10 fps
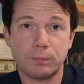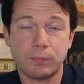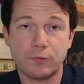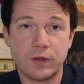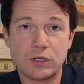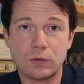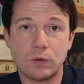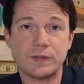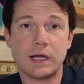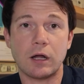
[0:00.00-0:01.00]
professional
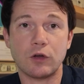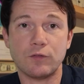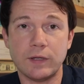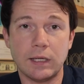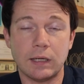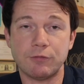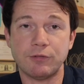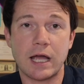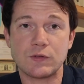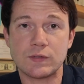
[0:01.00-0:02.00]
photography and
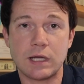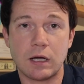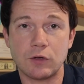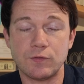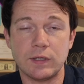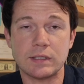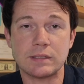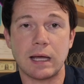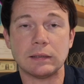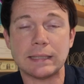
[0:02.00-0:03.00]
flash photography is
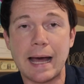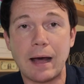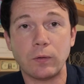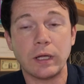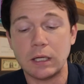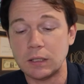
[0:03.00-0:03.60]
not allowed.